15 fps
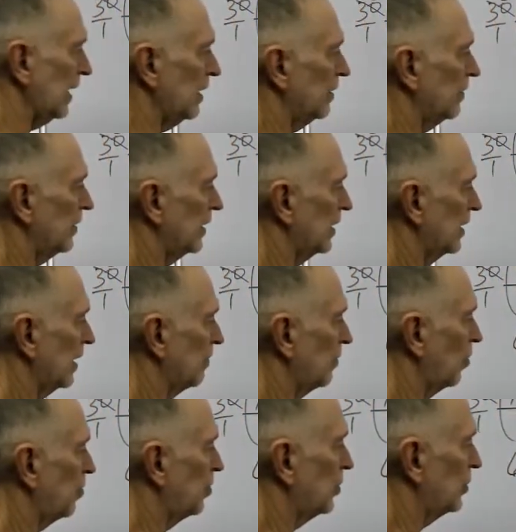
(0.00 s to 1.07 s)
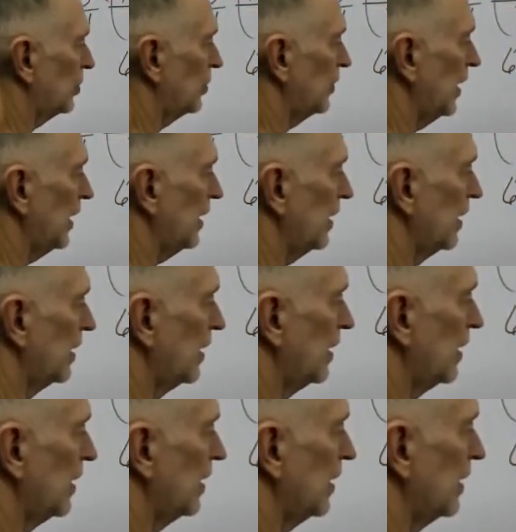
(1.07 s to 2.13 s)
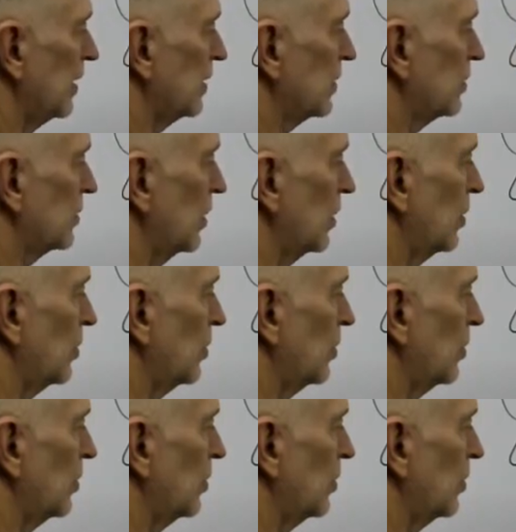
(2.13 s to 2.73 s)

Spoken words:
then, I'm going to pull that So